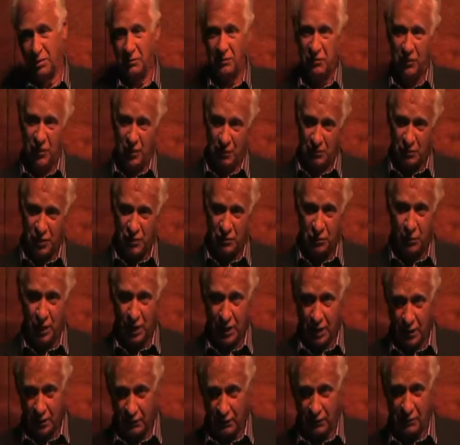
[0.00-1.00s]
and farmers went
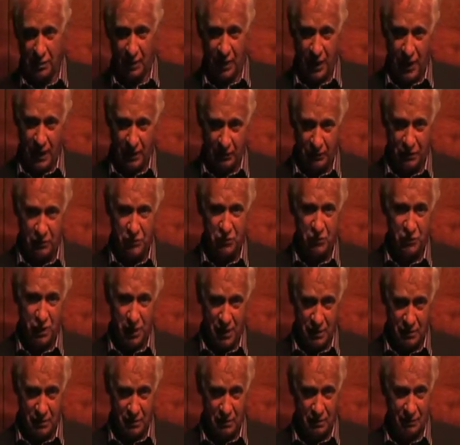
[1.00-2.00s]
in and took out the
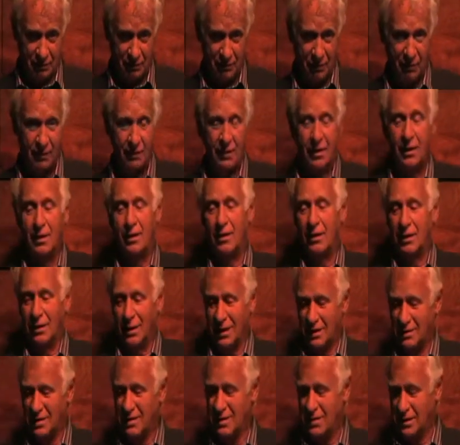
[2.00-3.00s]
trees, and
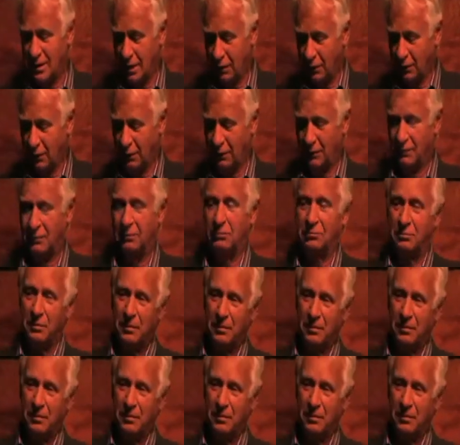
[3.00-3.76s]
it's still